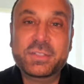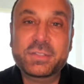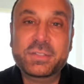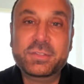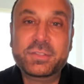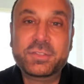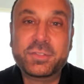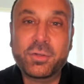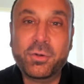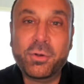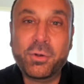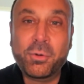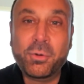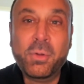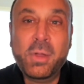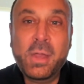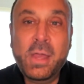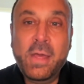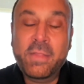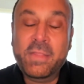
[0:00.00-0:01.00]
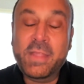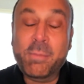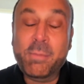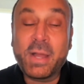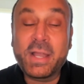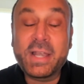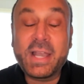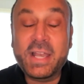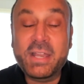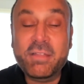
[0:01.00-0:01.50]
And so they
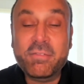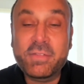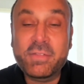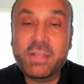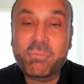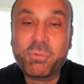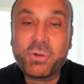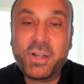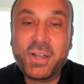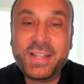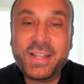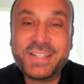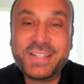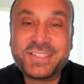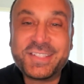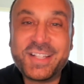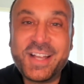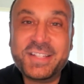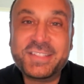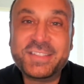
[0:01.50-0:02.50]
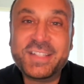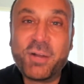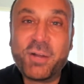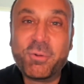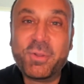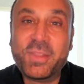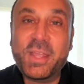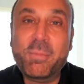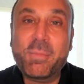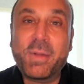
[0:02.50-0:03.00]
might not even, we're at a size now
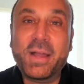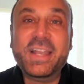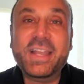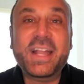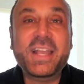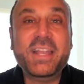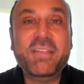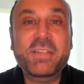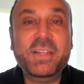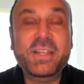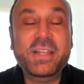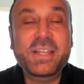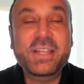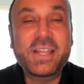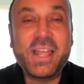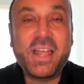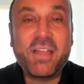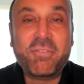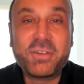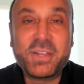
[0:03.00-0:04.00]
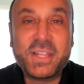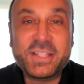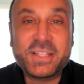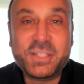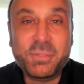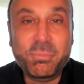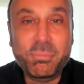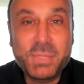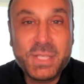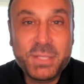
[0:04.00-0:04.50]
where they might not even ever get
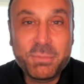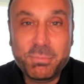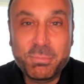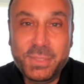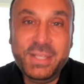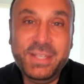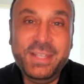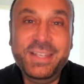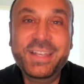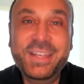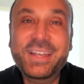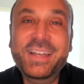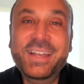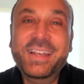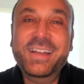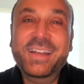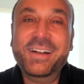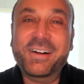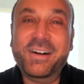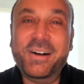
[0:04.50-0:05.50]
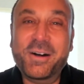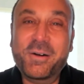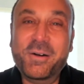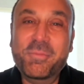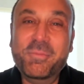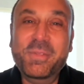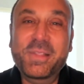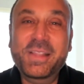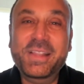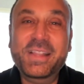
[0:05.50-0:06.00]
to meet me.
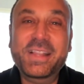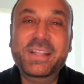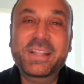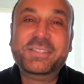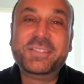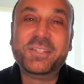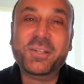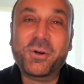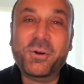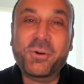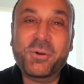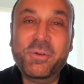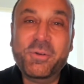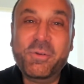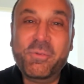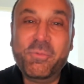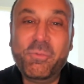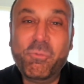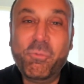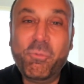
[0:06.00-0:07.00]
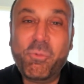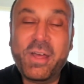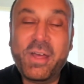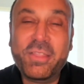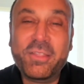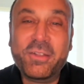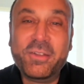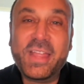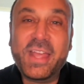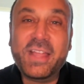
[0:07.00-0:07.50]
So
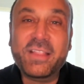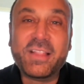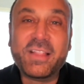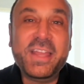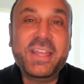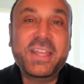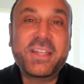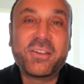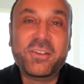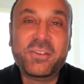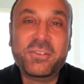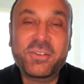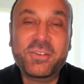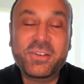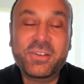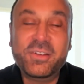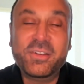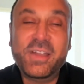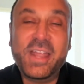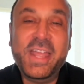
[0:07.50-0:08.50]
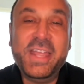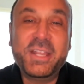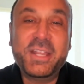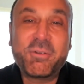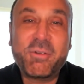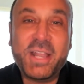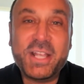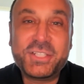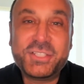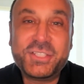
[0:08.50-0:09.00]
whether they like or hate
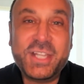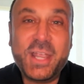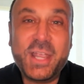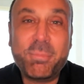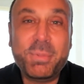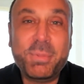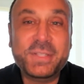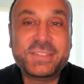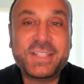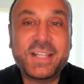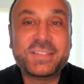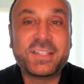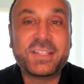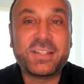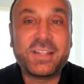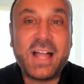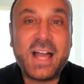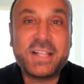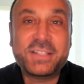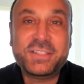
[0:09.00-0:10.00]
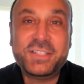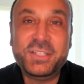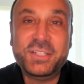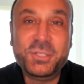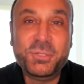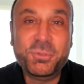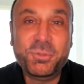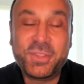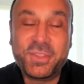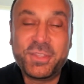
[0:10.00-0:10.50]
Crash Champions has a lot to
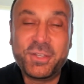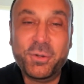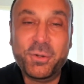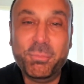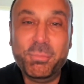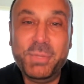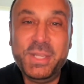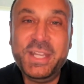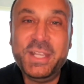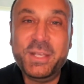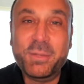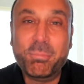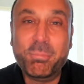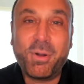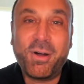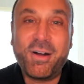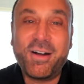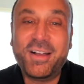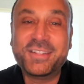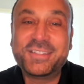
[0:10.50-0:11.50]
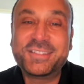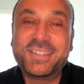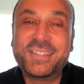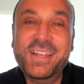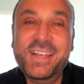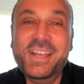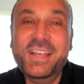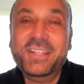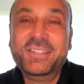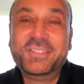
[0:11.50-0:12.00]
do with their immediate boss.
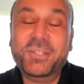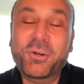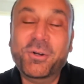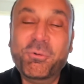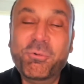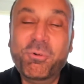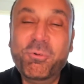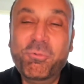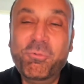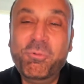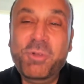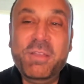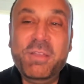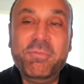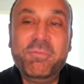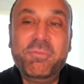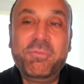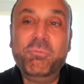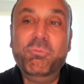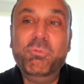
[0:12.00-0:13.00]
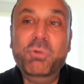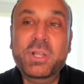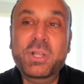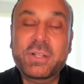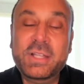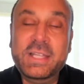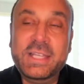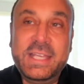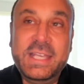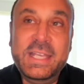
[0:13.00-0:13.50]
So we
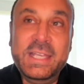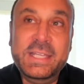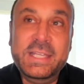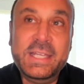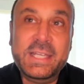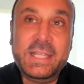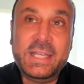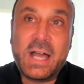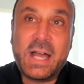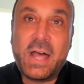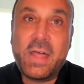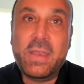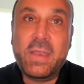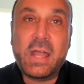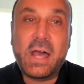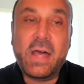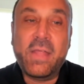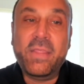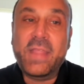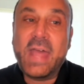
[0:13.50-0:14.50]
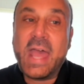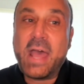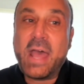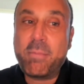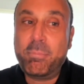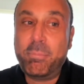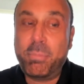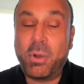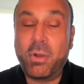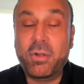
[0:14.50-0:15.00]
really keyed in on that
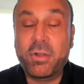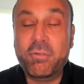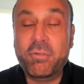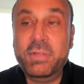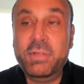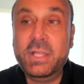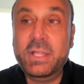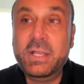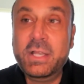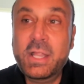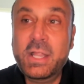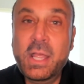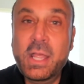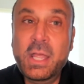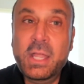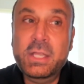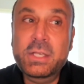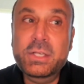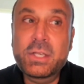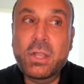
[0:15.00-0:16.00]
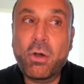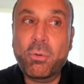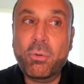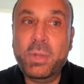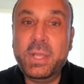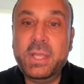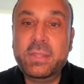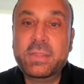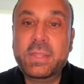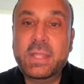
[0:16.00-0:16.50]
part of it,
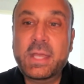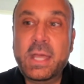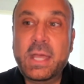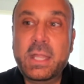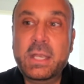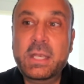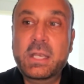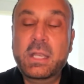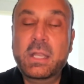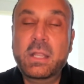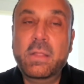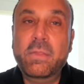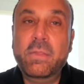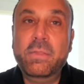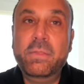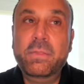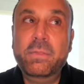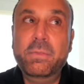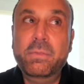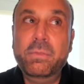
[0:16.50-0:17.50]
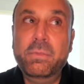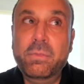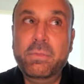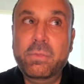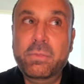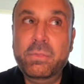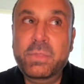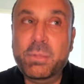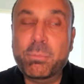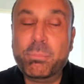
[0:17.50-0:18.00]
knowing that
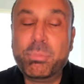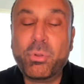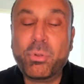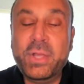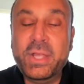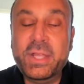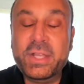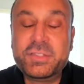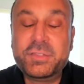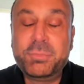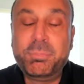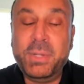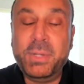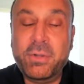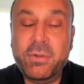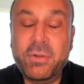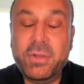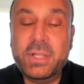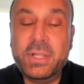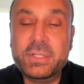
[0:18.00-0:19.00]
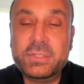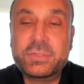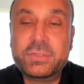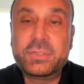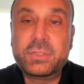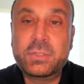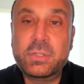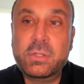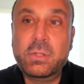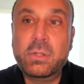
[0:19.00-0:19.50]
the employee
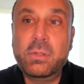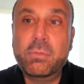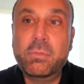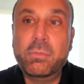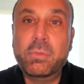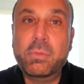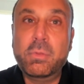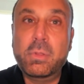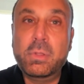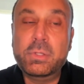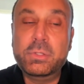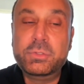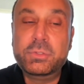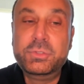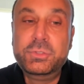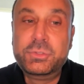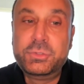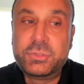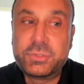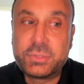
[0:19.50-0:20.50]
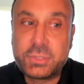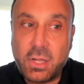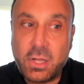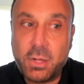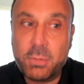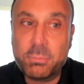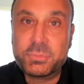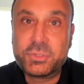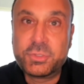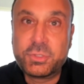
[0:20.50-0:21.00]
experience
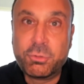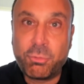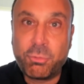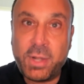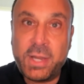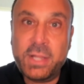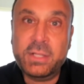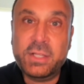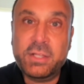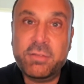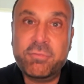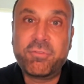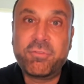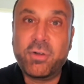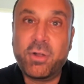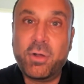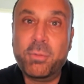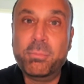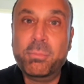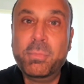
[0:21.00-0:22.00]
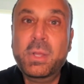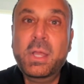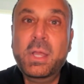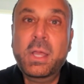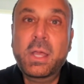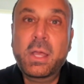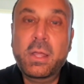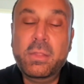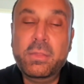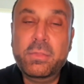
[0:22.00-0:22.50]
comes greatly from
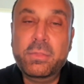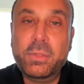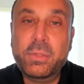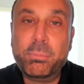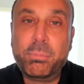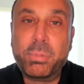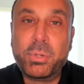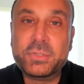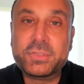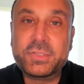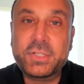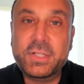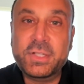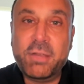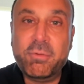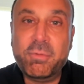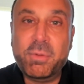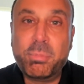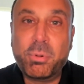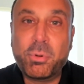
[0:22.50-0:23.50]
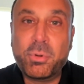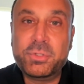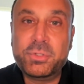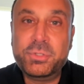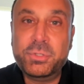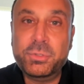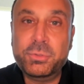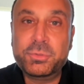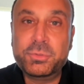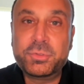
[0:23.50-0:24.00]
the person they report to.